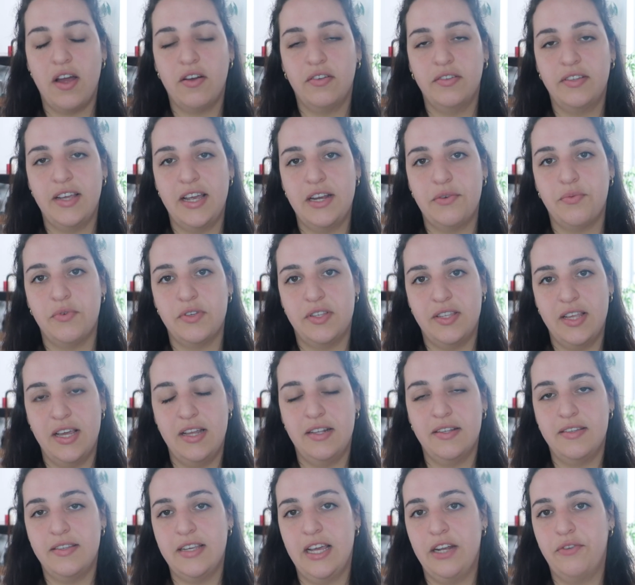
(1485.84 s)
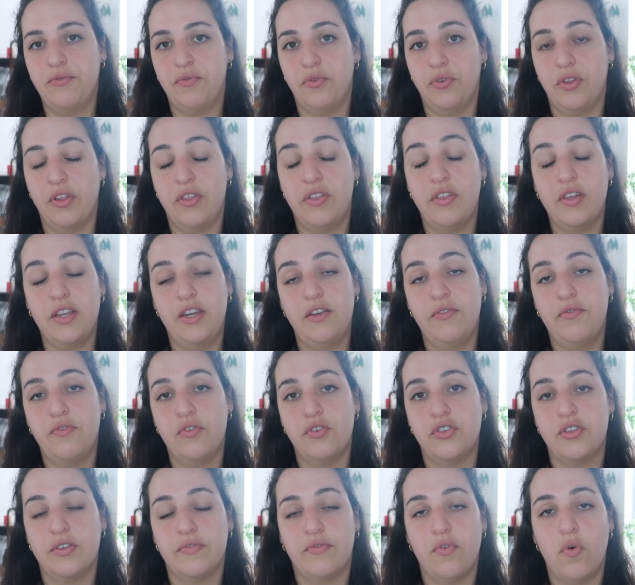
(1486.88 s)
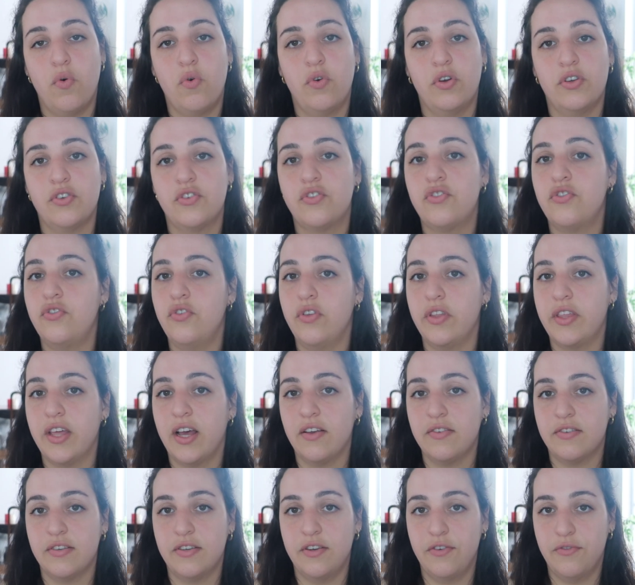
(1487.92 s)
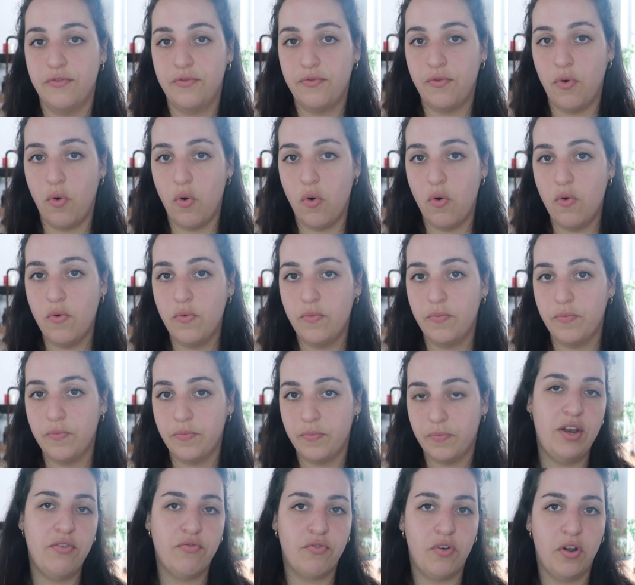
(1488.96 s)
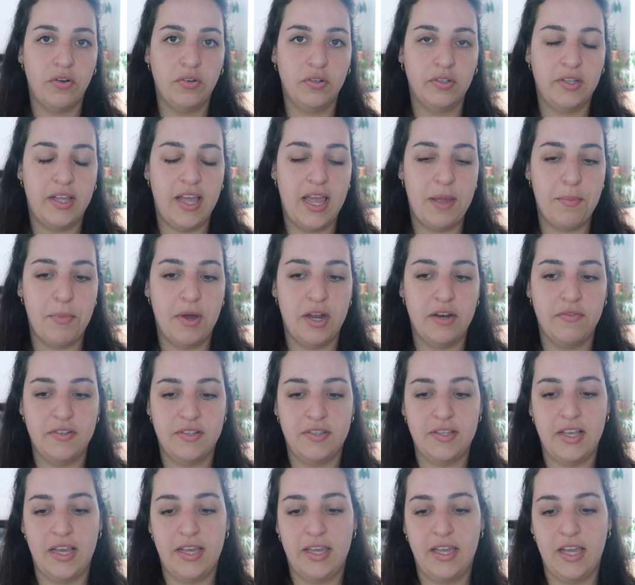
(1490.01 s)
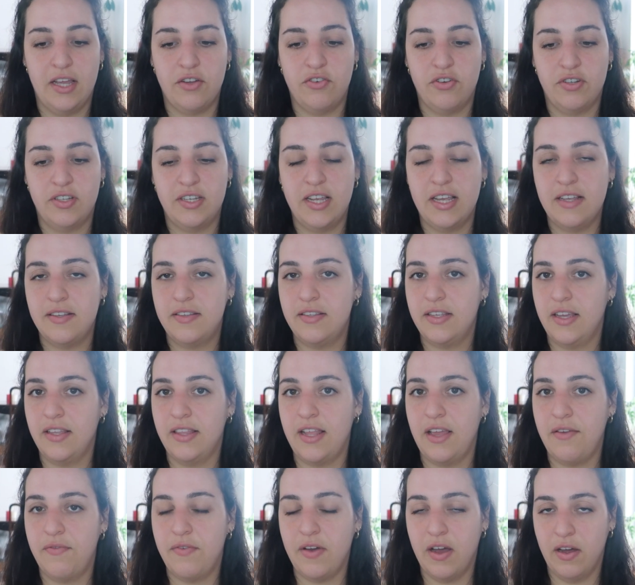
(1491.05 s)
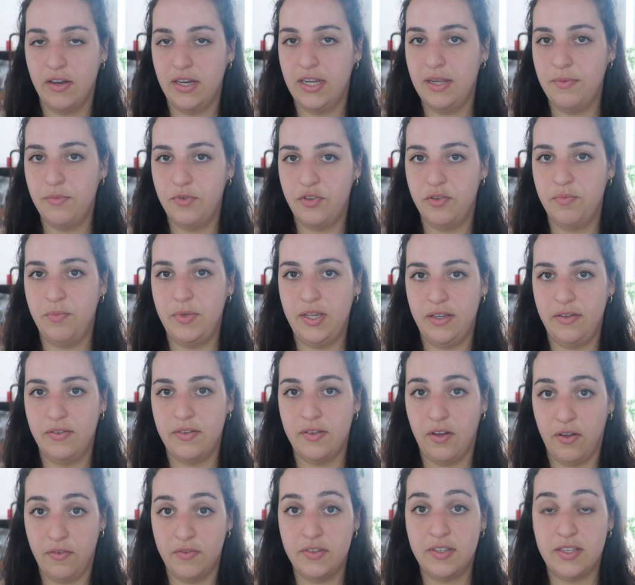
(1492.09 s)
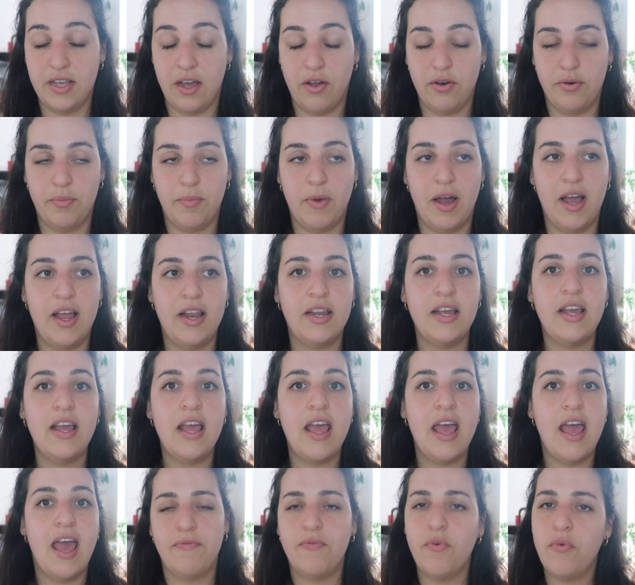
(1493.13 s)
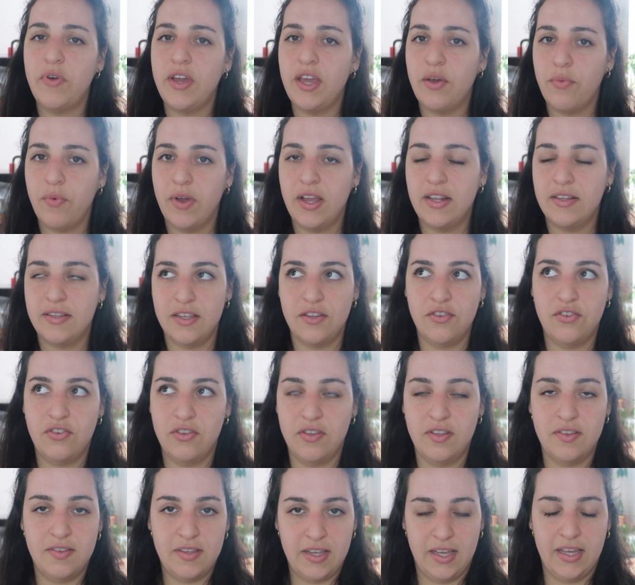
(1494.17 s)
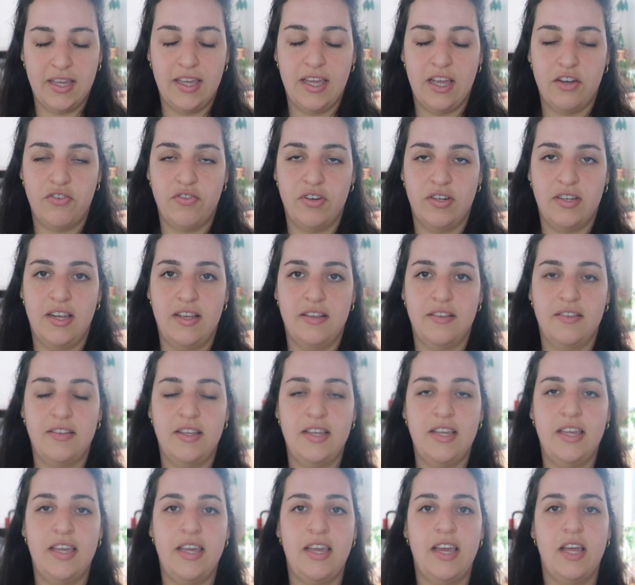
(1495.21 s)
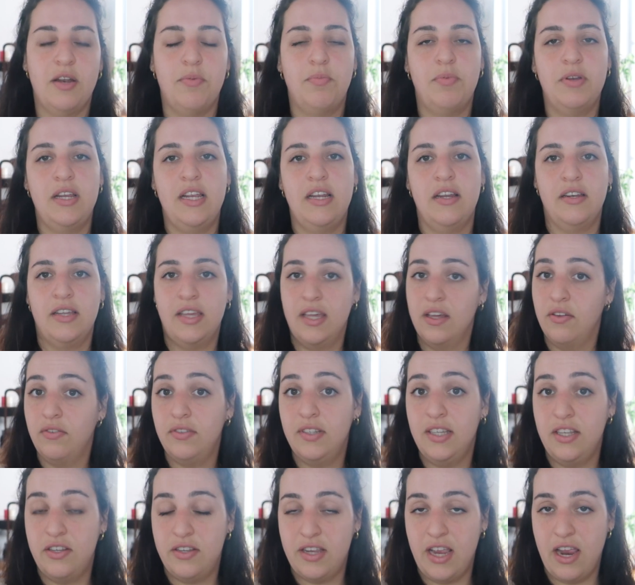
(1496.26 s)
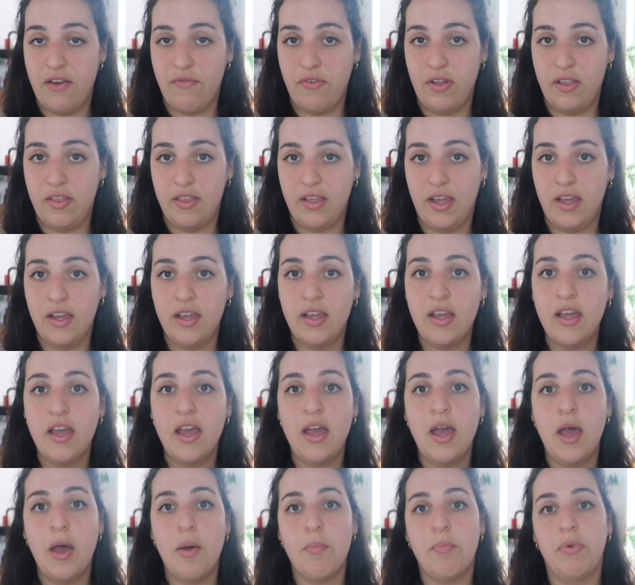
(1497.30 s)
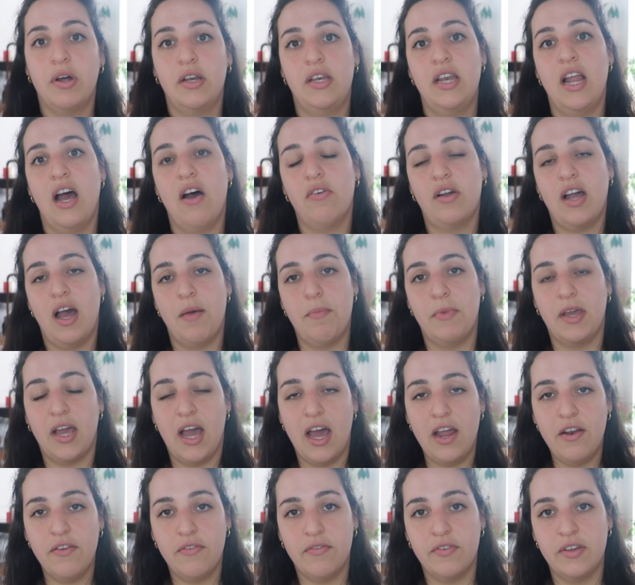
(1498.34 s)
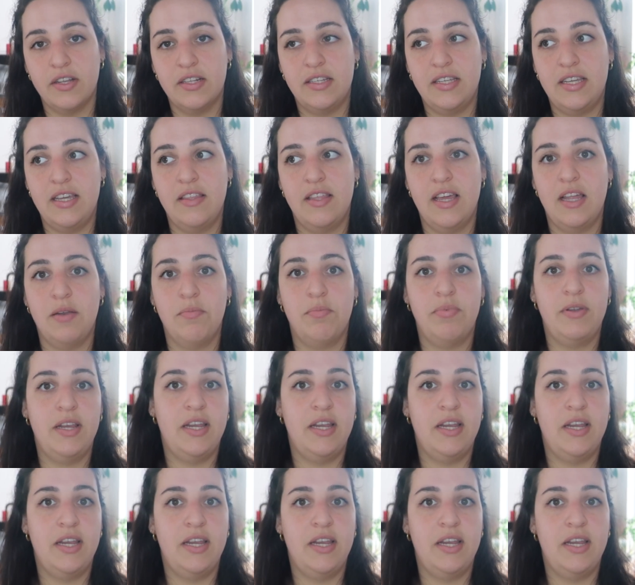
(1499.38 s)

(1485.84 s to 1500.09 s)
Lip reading: The trial date was then set for the 31st of August 2004, and when Ronald came out of his psychiatric testing, they found him to be of sound mind. And before he went into the psychiatric testing, he had pleaded guilty to everything. But now coming out of it, he